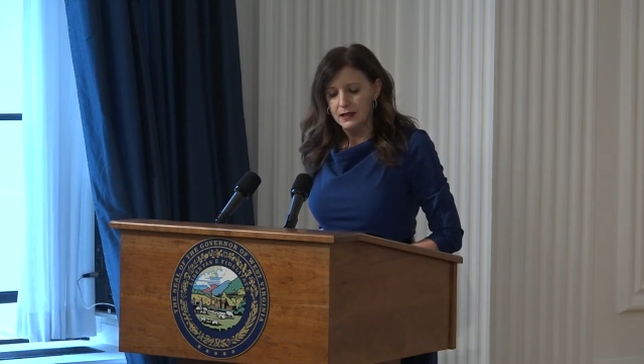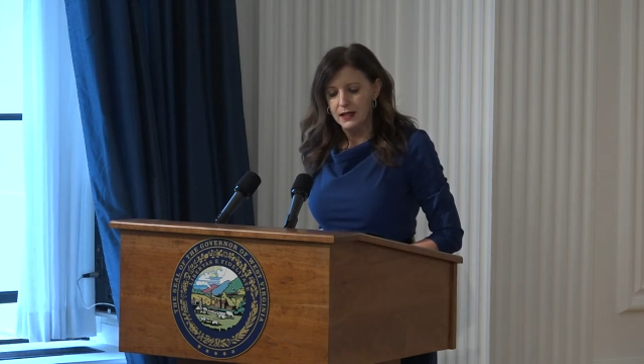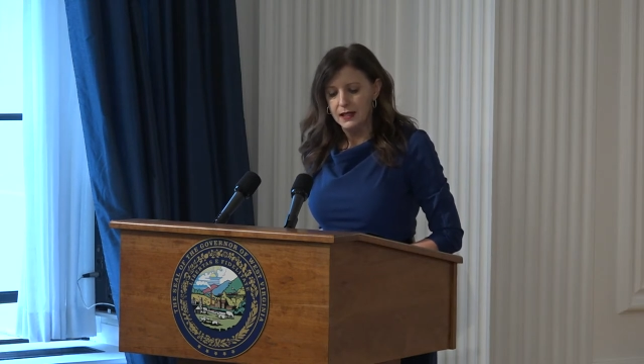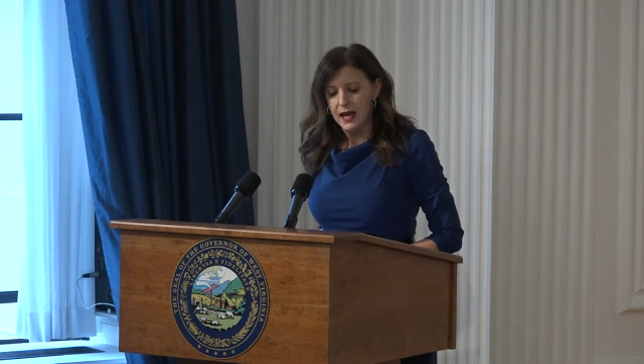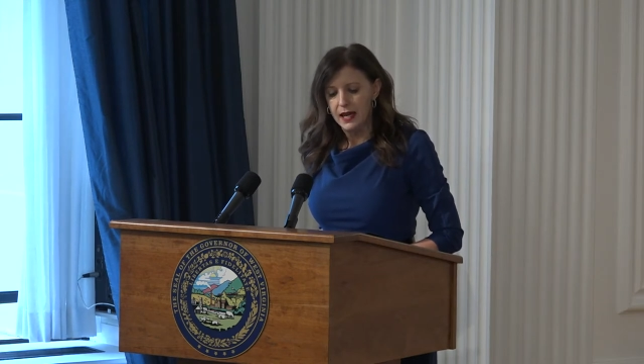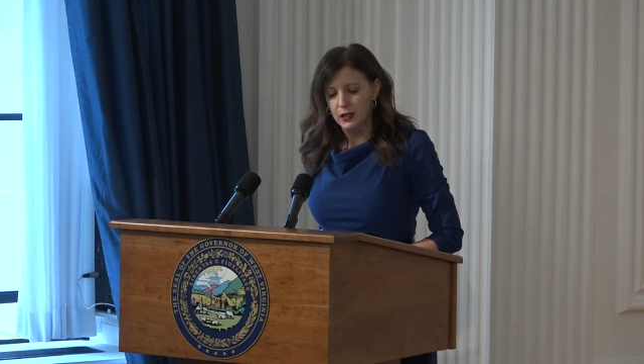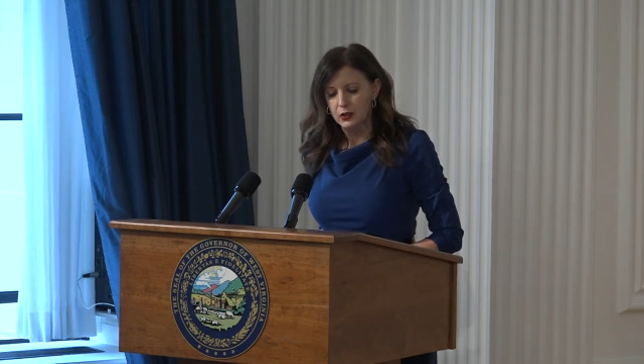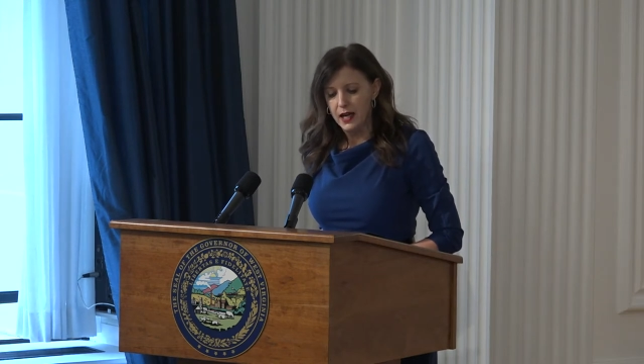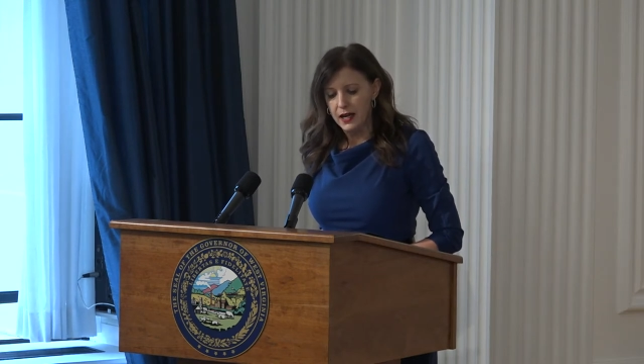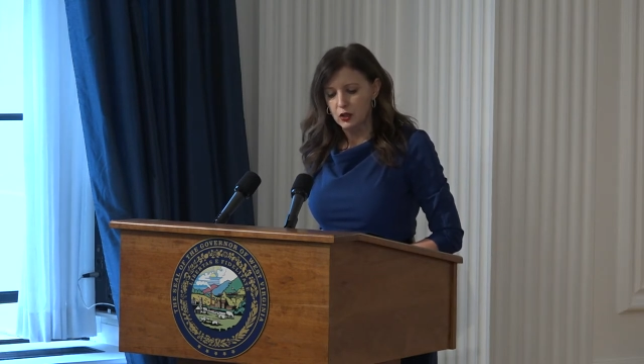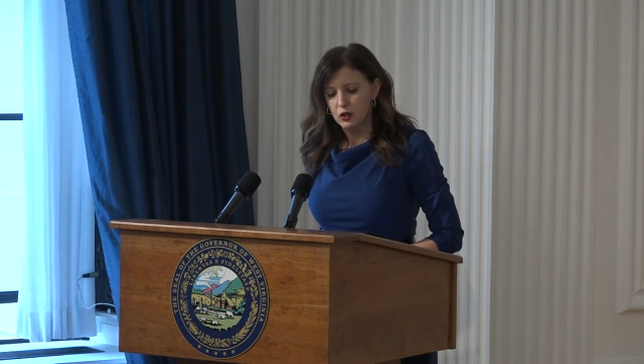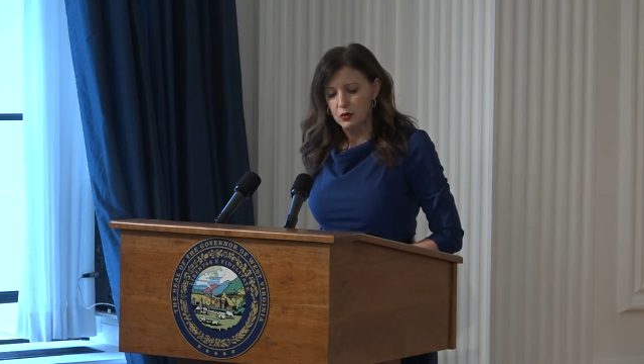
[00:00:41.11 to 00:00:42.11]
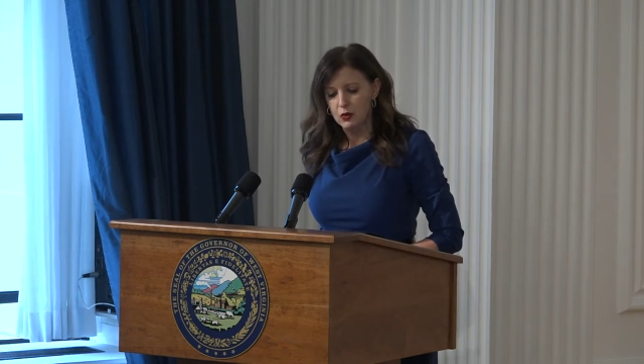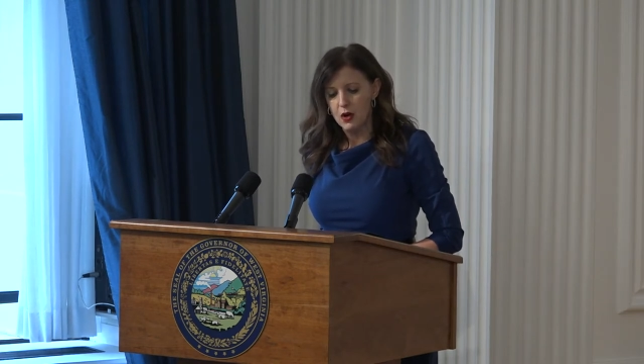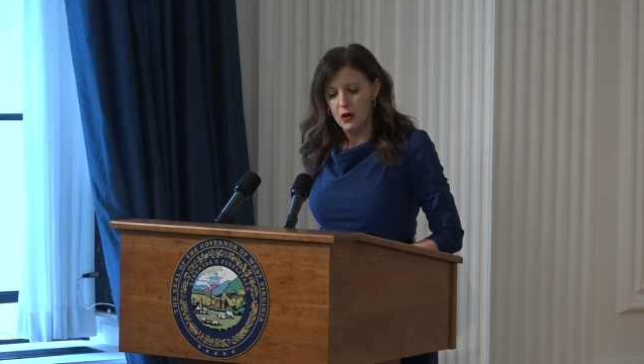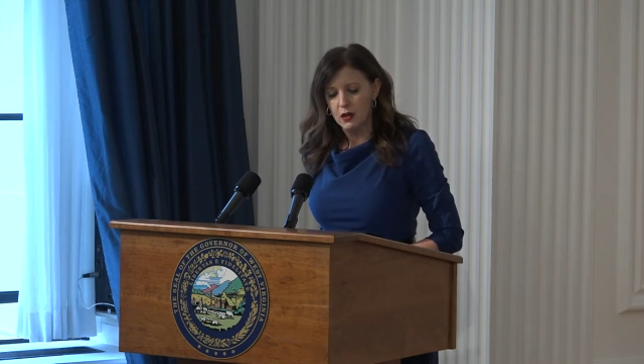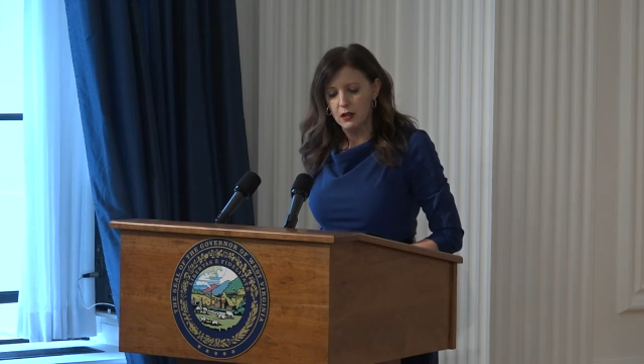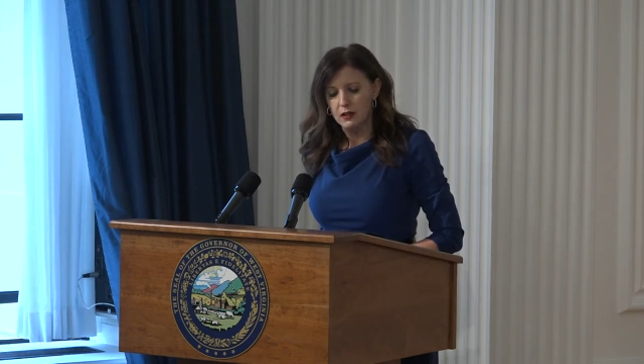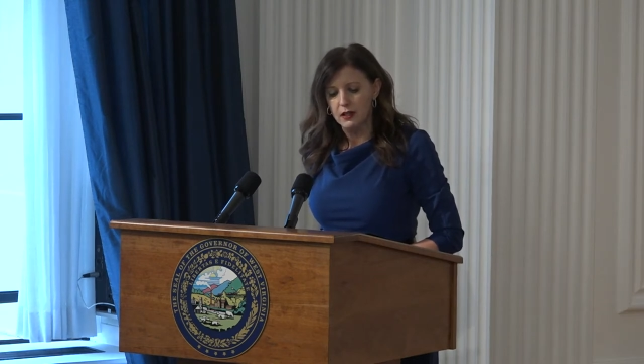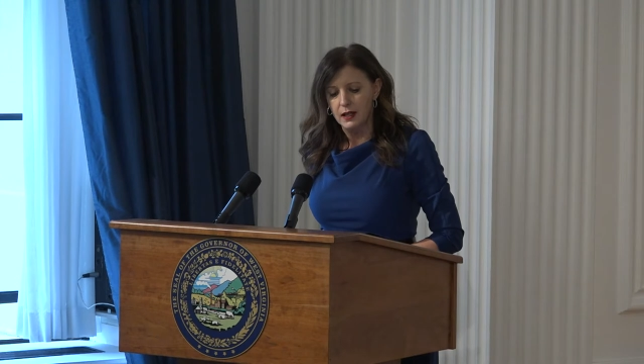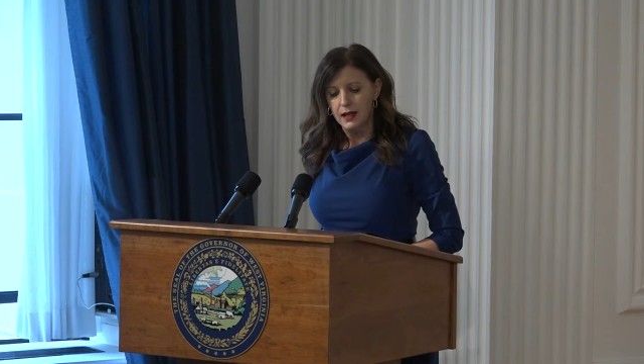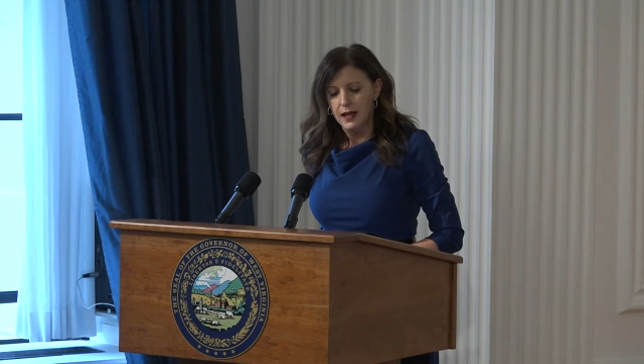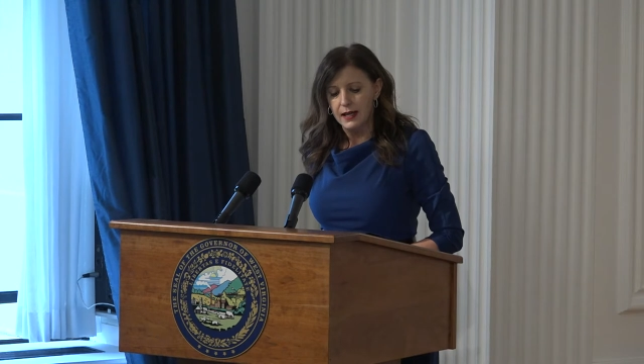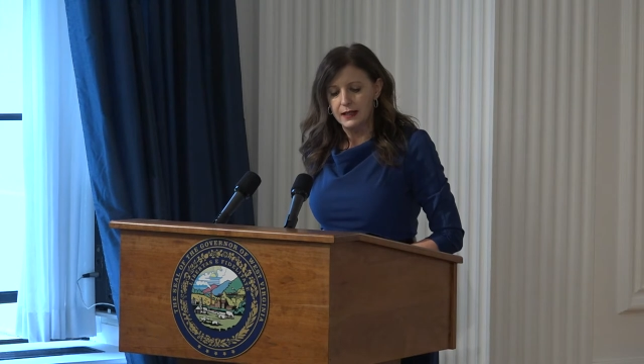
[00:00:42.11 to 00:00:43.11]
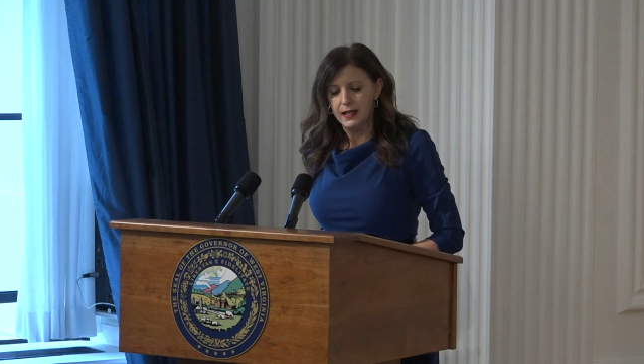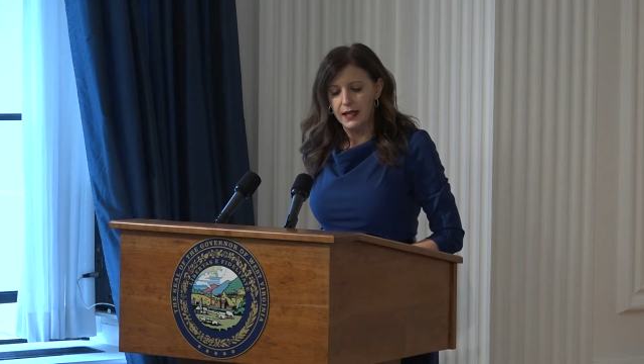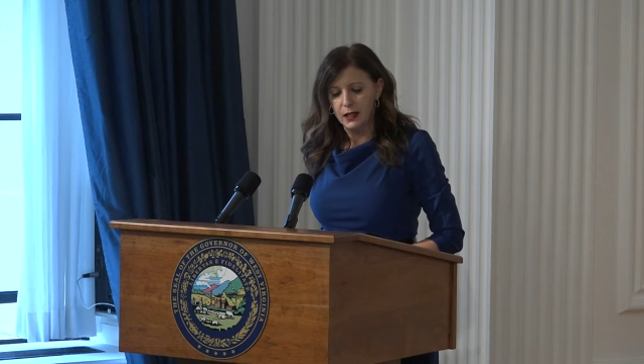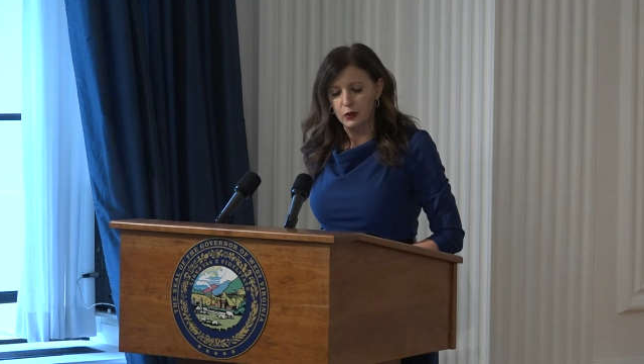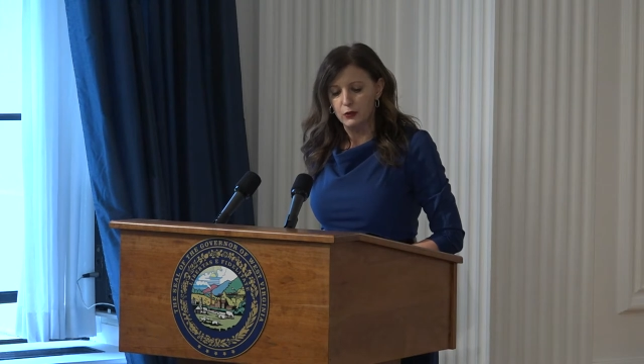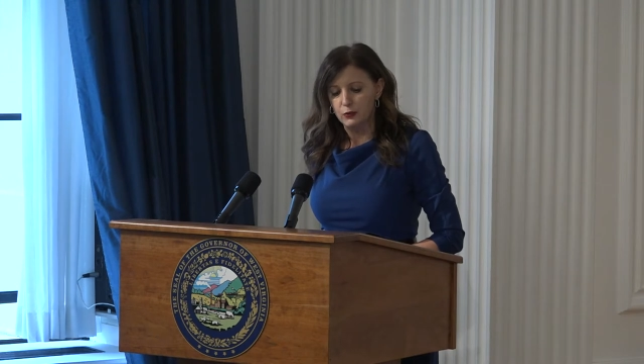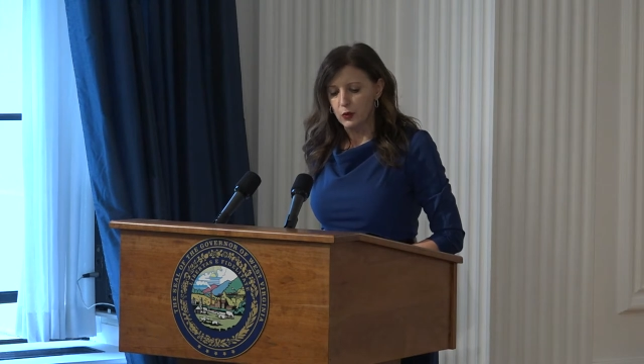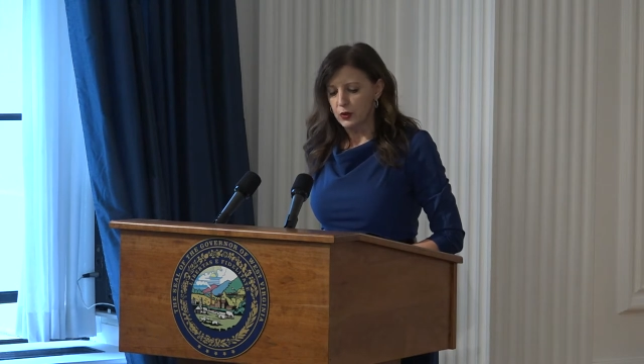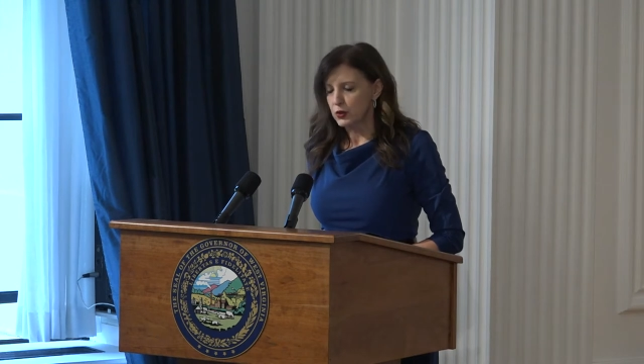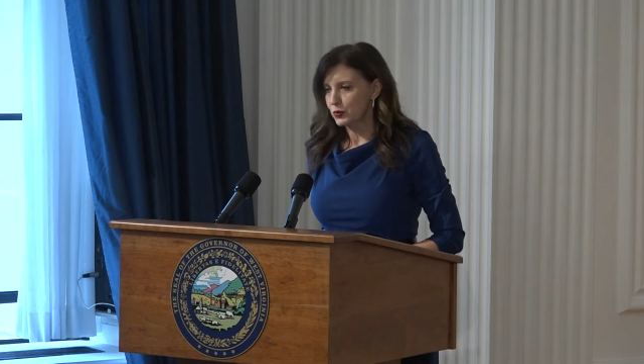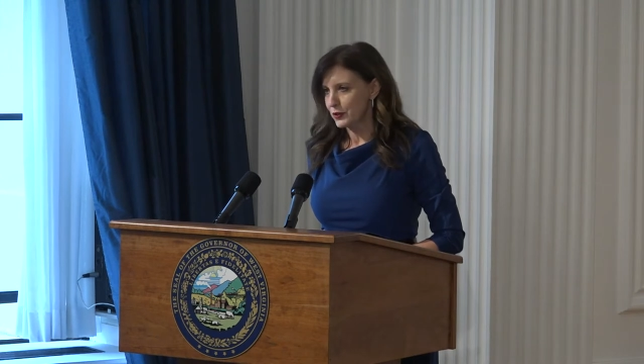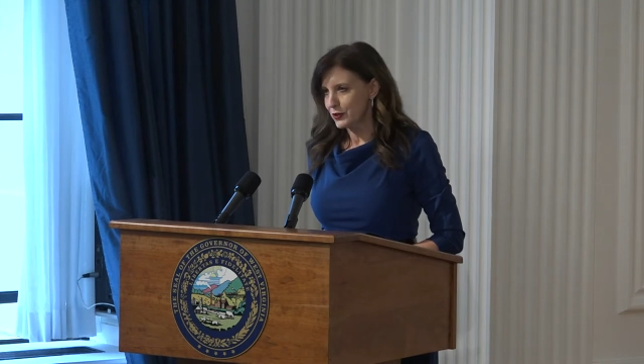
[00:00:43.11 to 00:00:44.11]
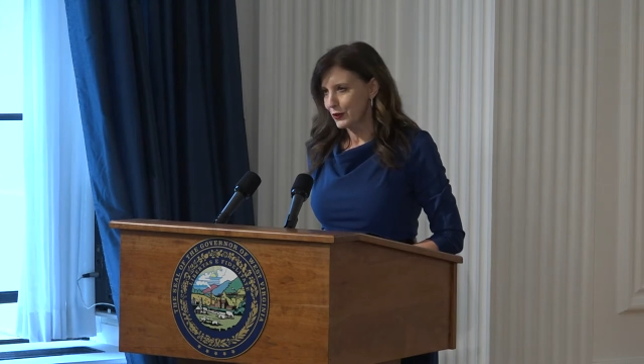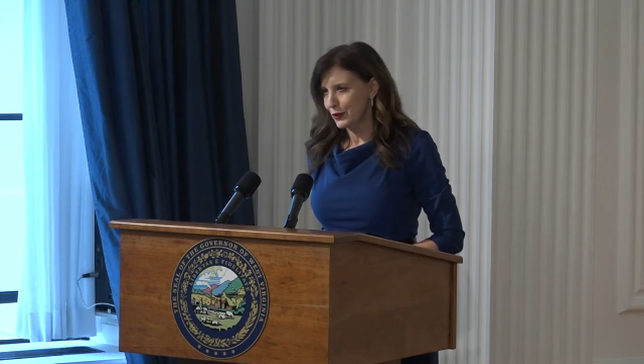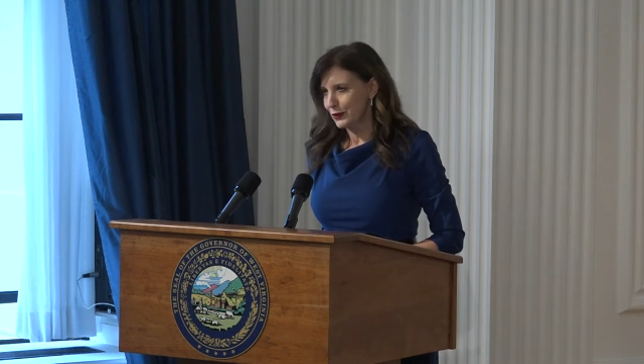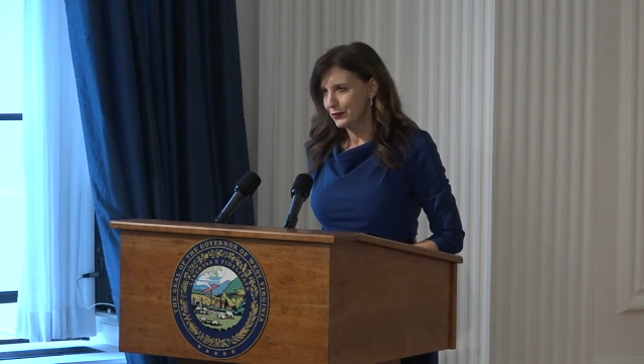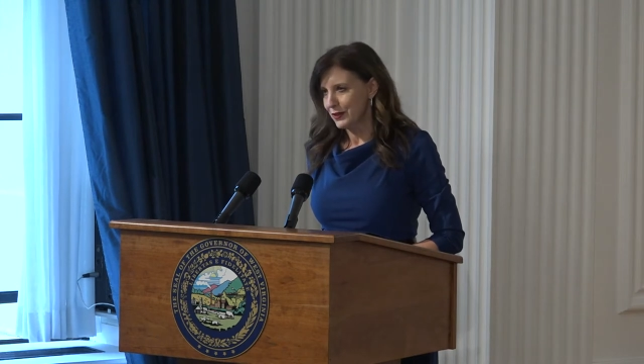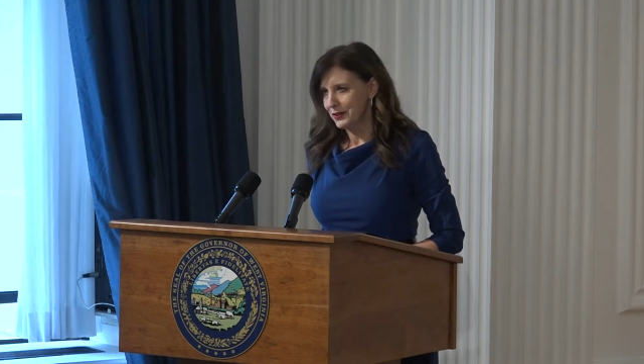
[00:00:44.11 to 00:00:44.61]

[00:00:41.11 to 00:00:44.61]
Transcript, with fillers: the Air National Guard, and the Air Force Reserve.